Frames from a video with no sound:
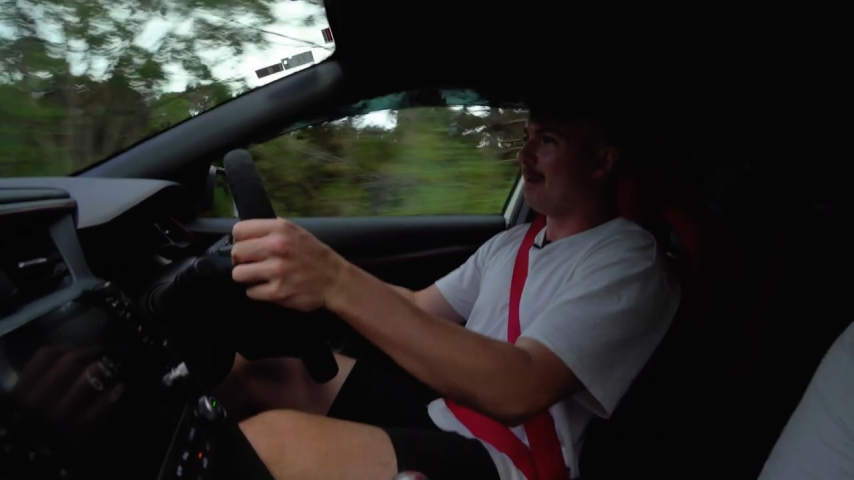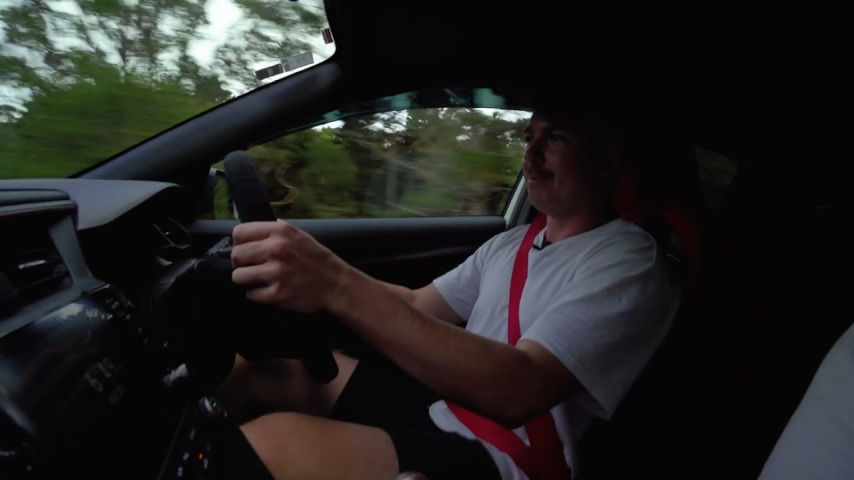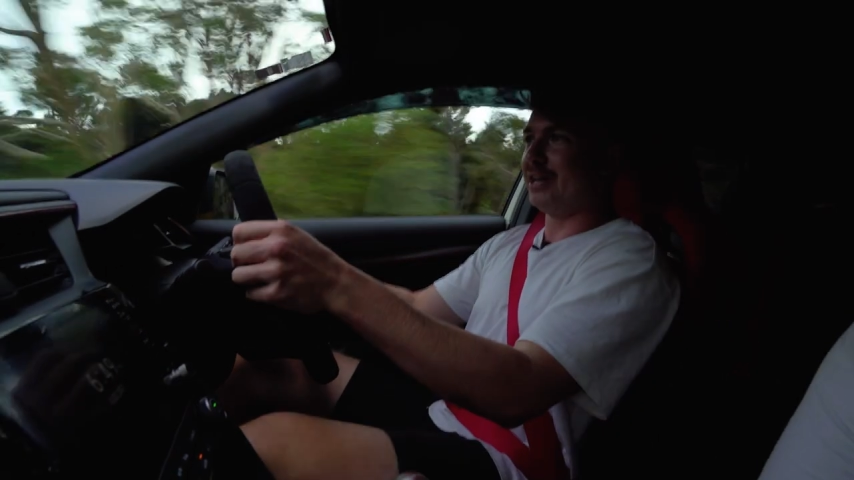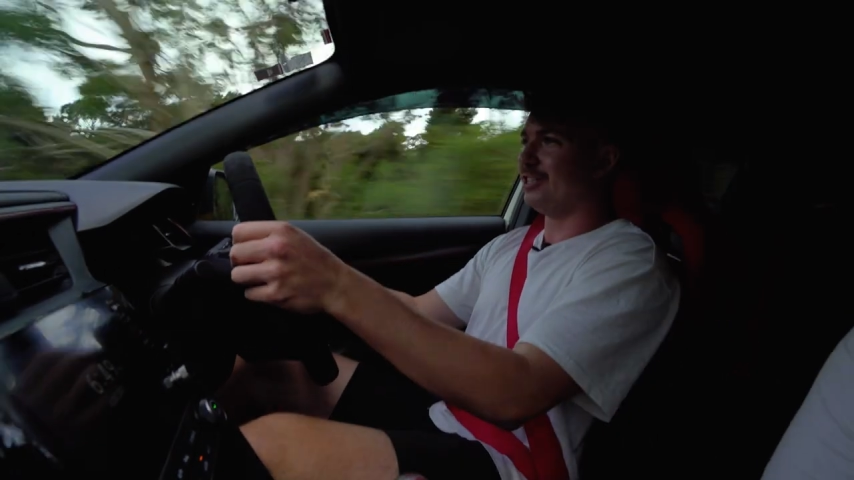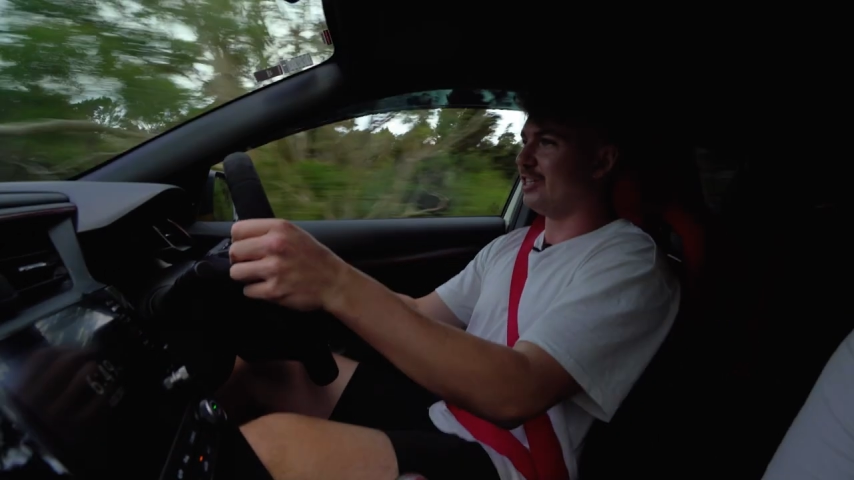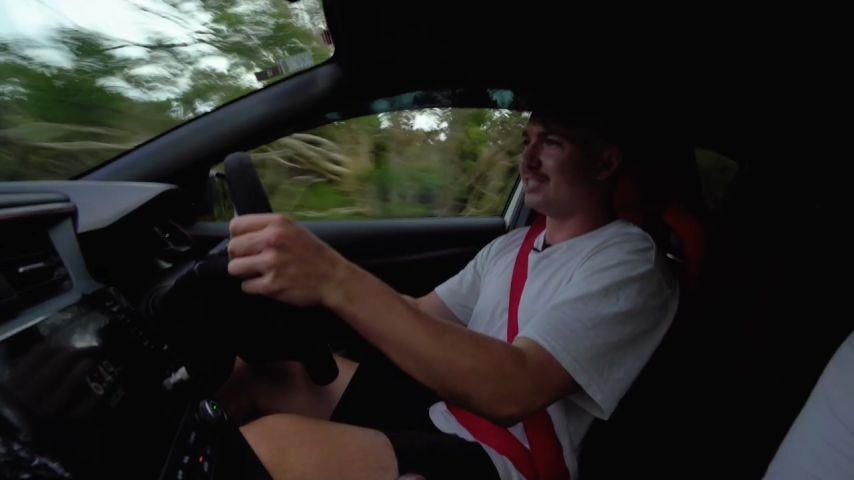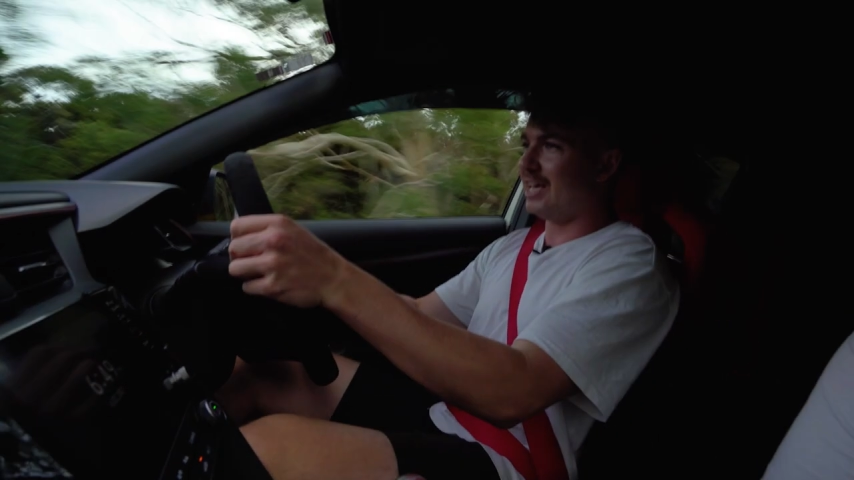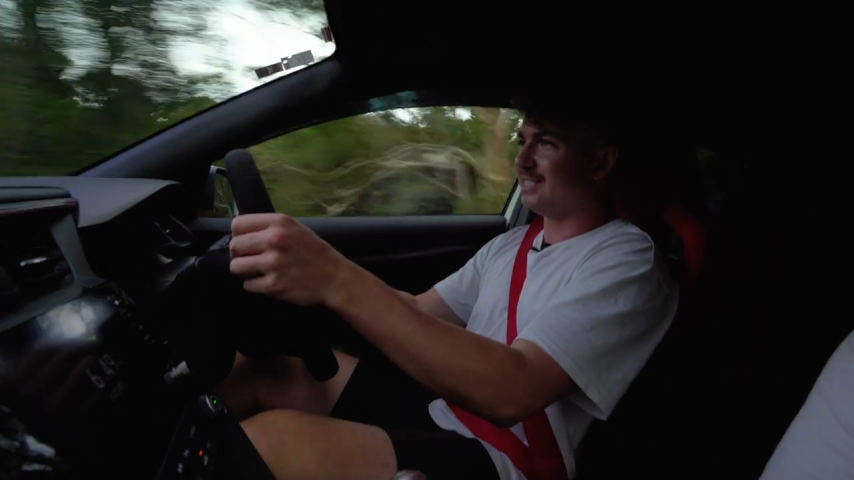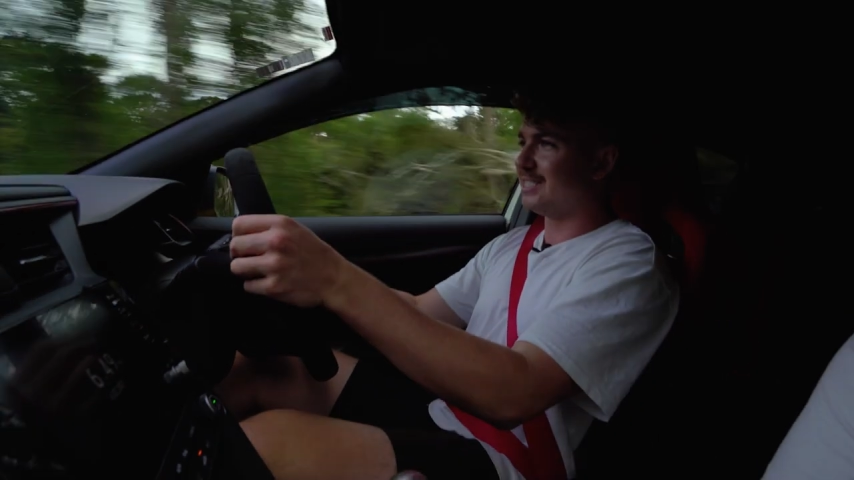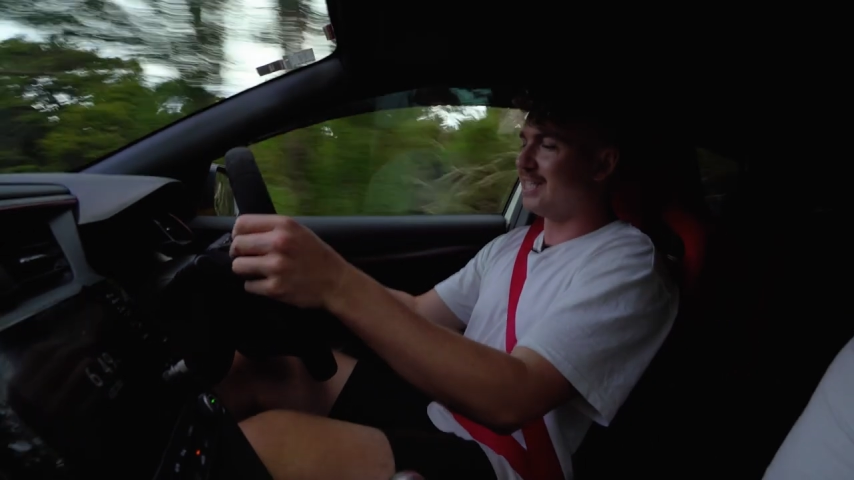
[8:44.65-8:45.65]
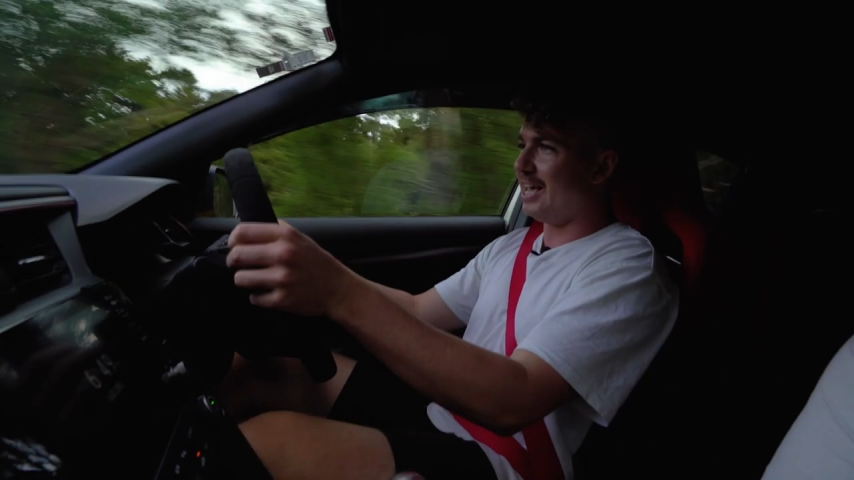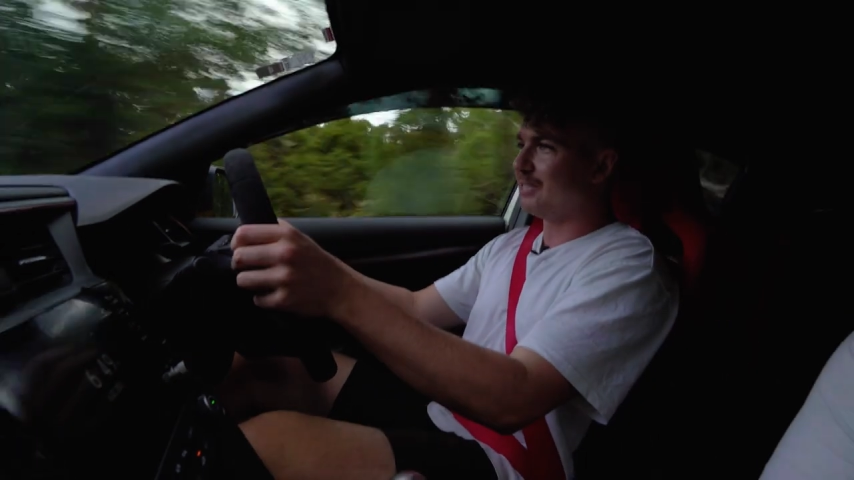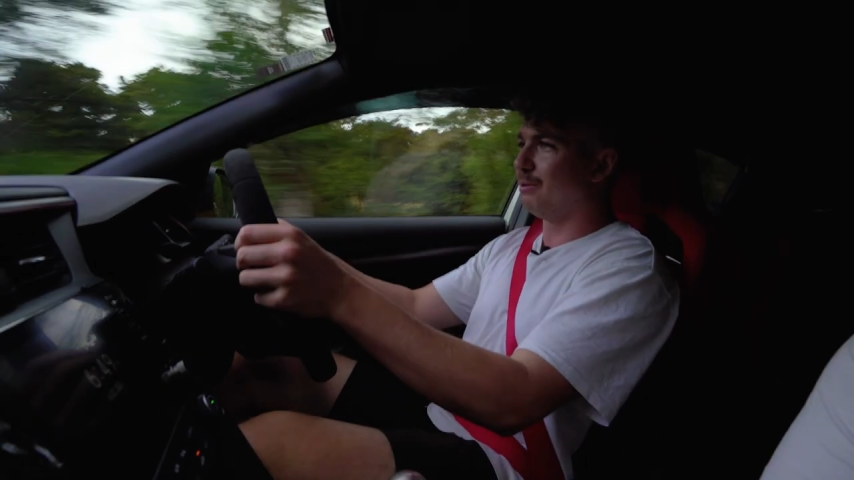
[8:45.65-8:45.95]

but it just, it stays